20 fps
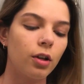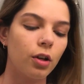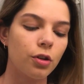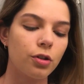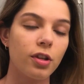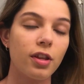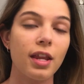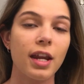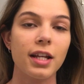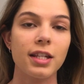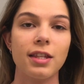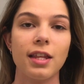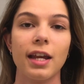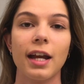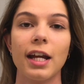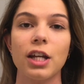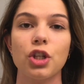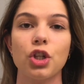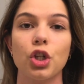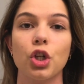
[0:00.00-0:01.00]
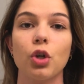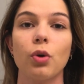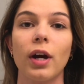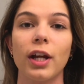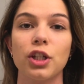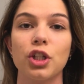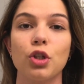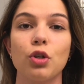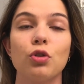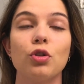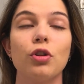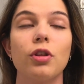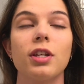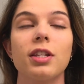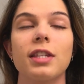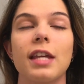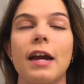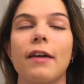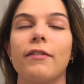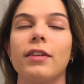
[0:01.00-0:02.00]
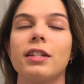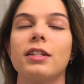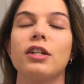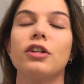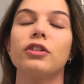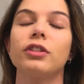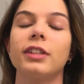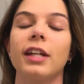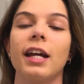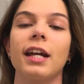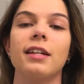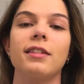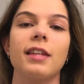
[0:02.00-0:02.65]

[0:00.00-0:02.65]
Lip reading: So the next thing I do this every single day,